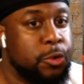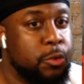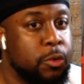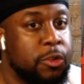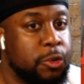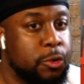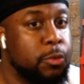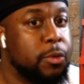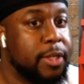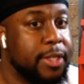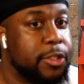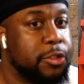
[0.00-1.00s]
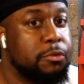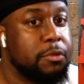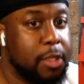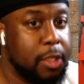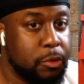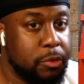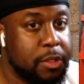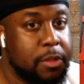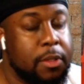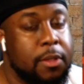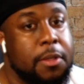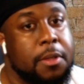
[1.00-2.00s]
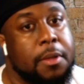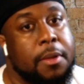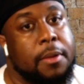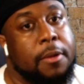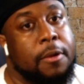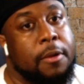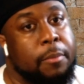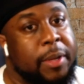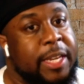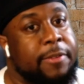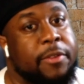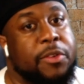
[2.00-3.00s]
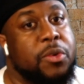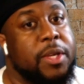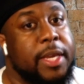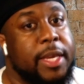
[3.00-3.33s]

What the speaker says: Two will get you close, but even if